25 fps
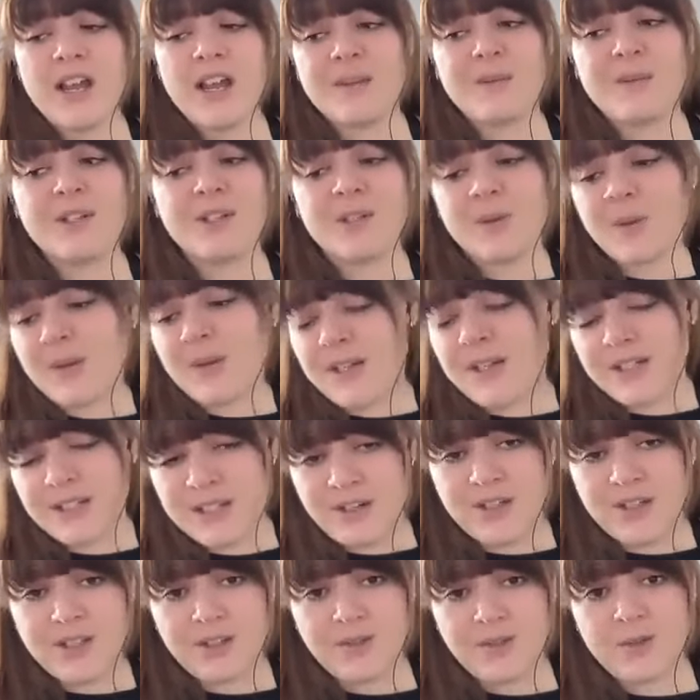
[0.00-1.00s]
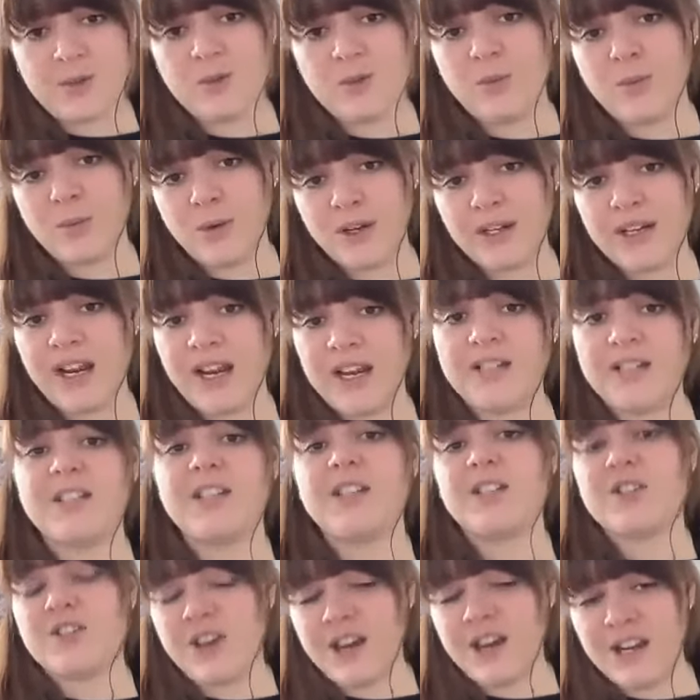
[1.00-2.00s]
They've been doing a series of school board
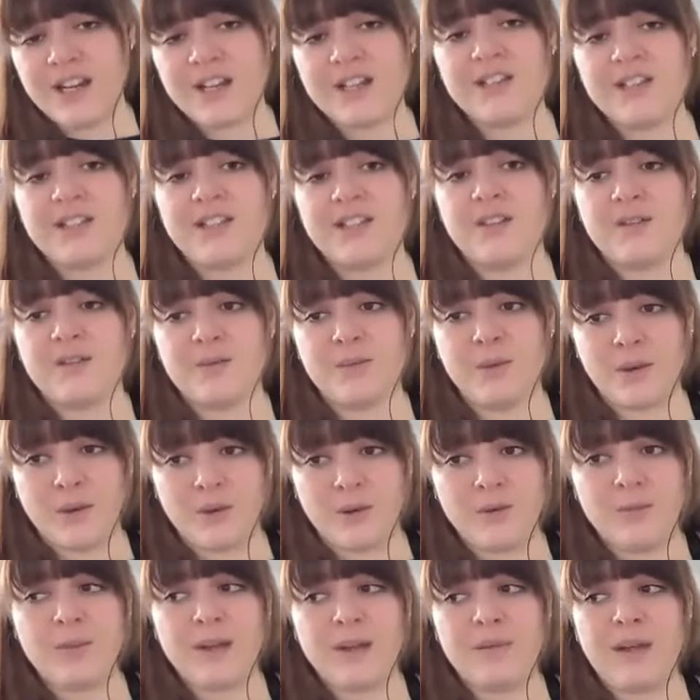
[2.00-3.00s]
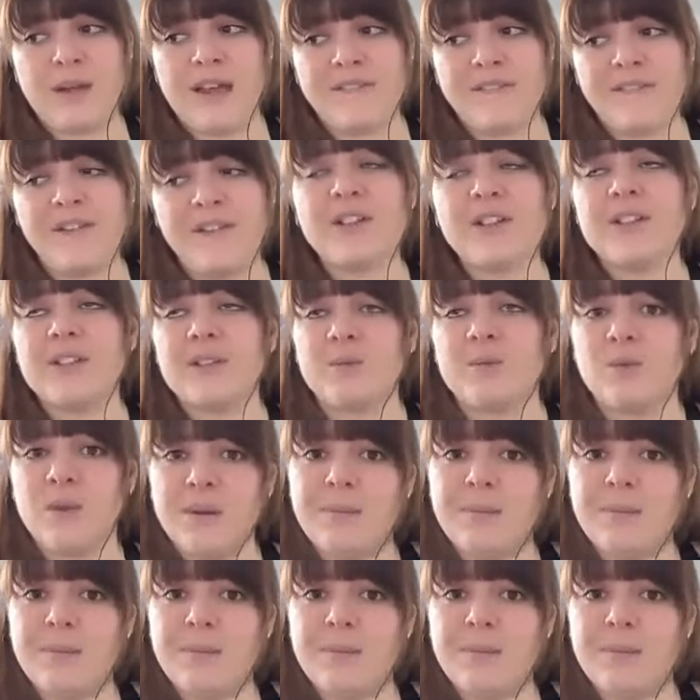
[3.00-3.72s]
candidate trainings and recruitment efforts